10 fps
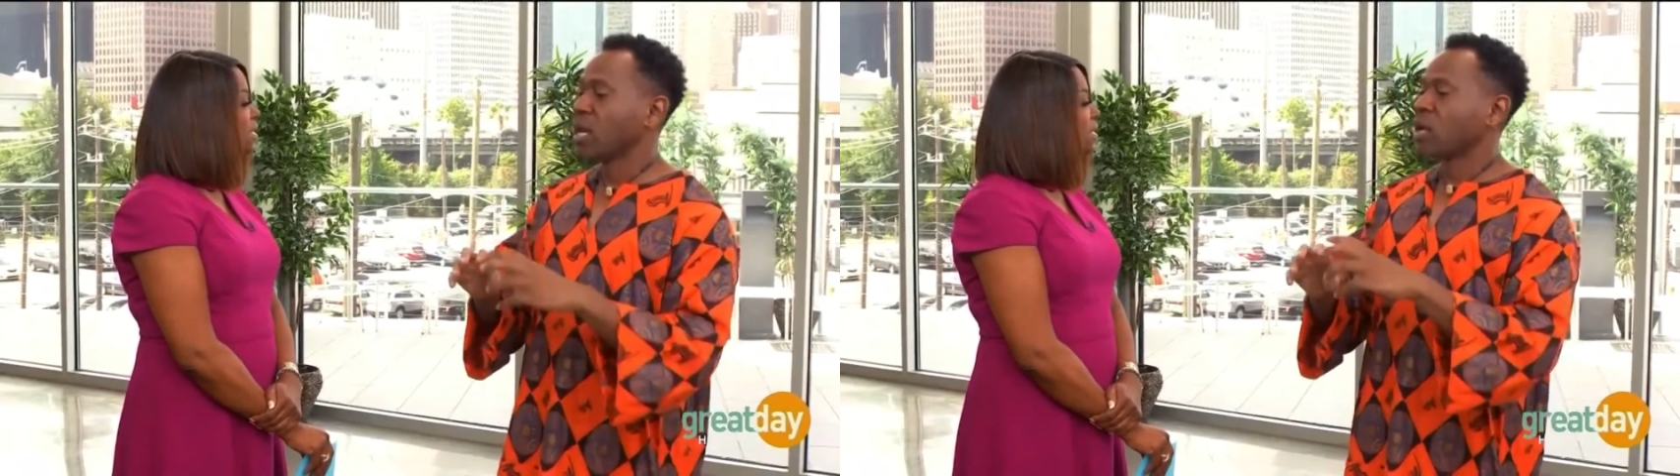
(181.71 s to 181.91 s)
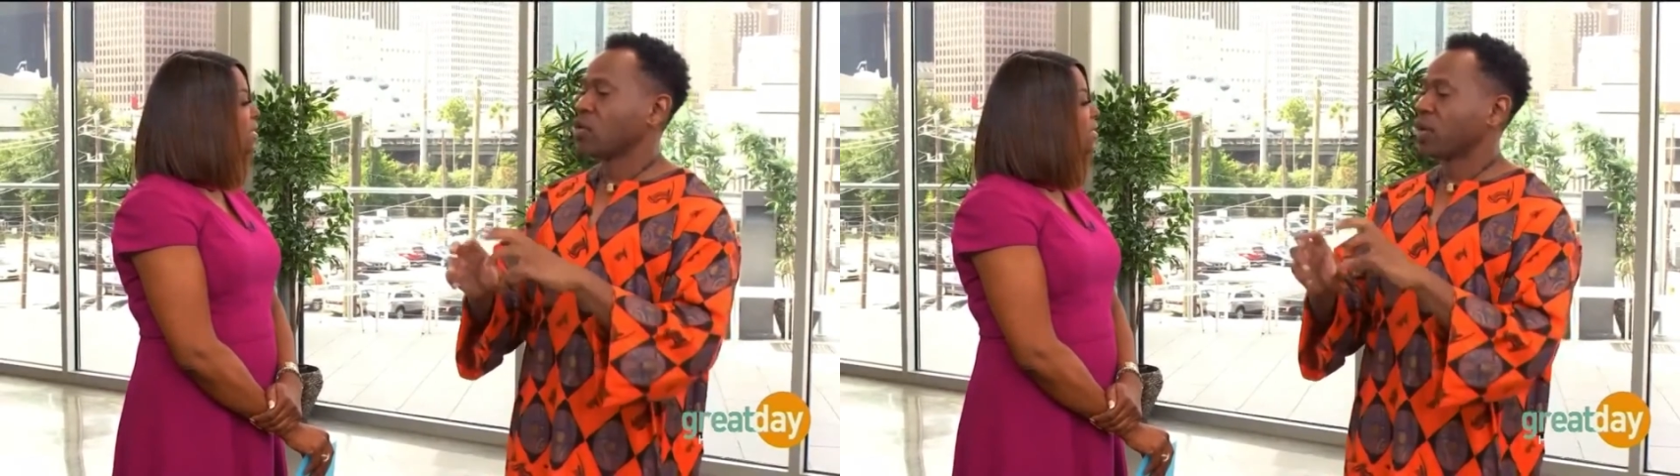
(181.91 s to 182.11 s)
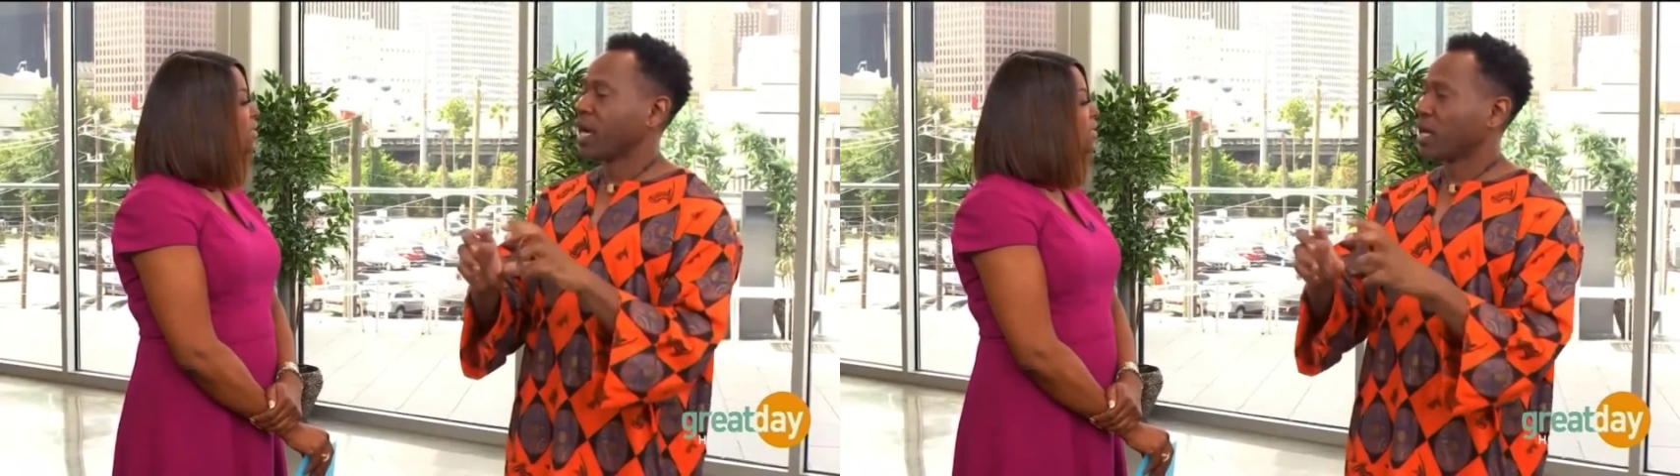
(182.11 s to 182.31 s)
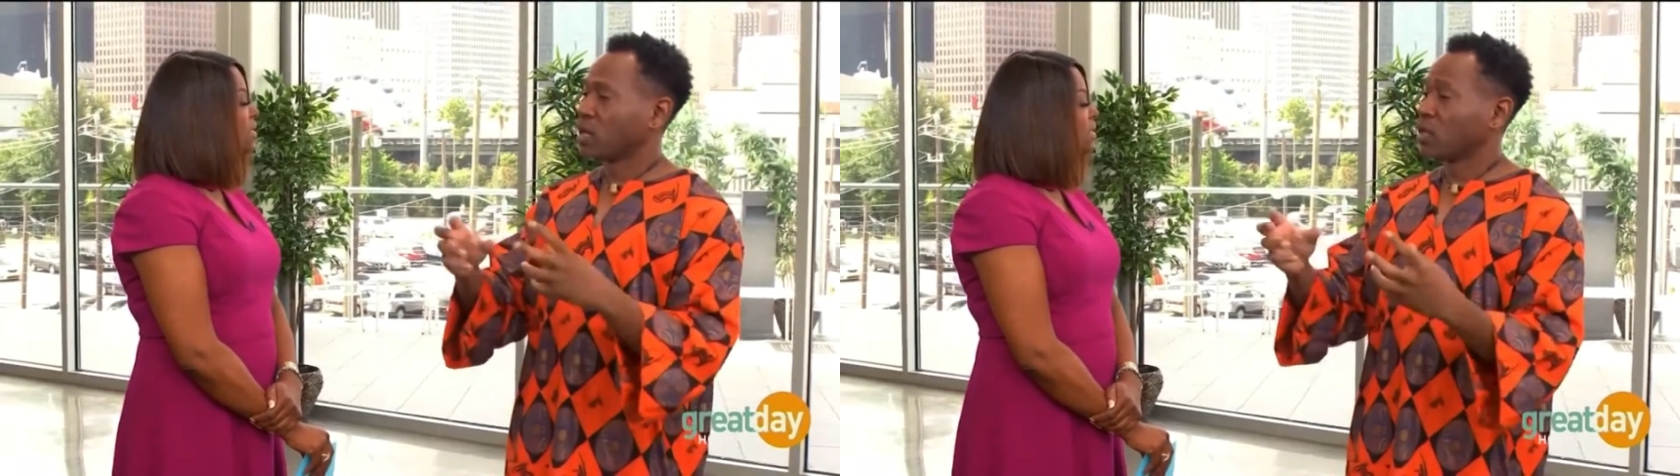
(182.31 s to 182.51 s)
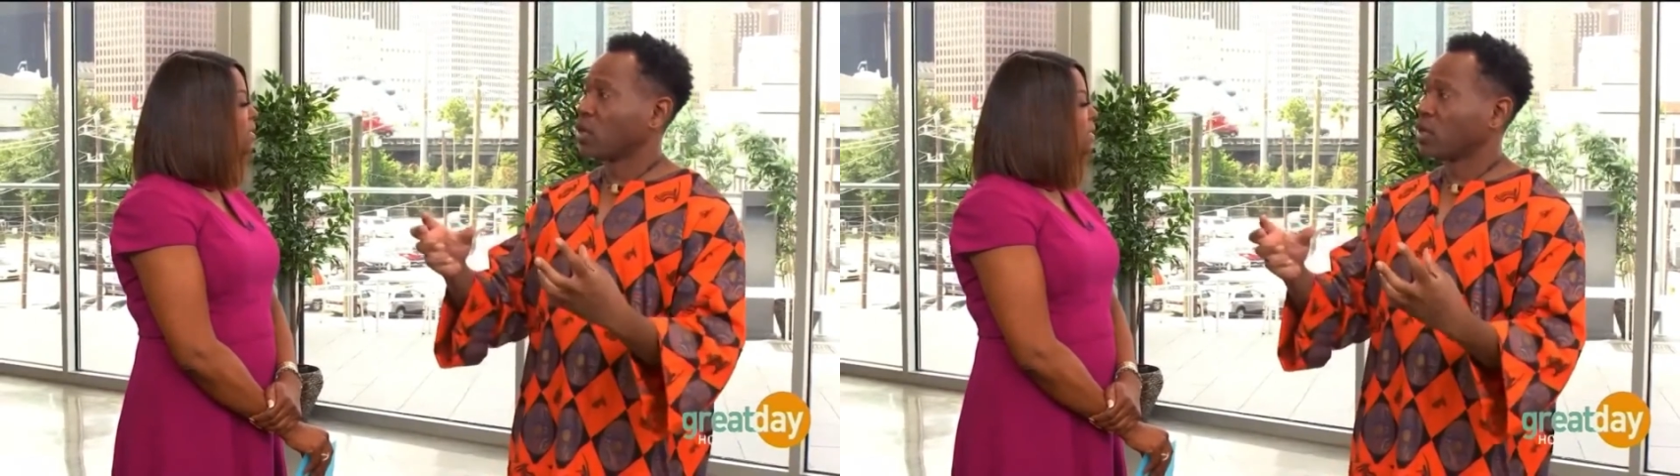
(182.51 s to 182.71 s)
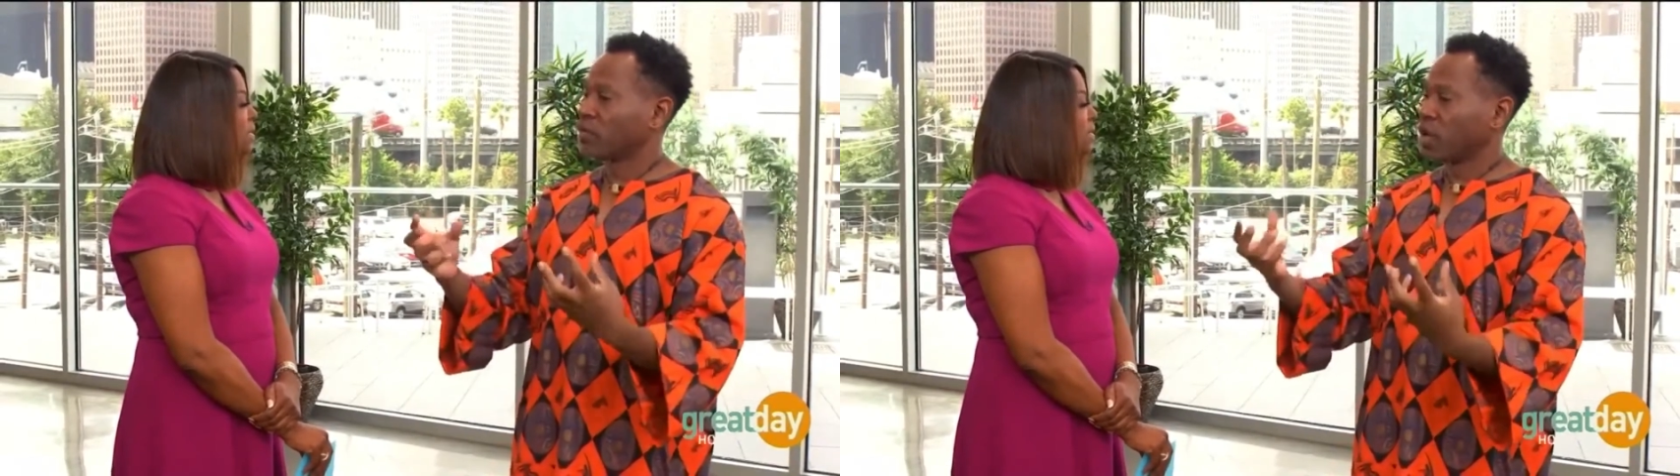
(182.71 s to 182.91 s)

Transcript: you had a lot of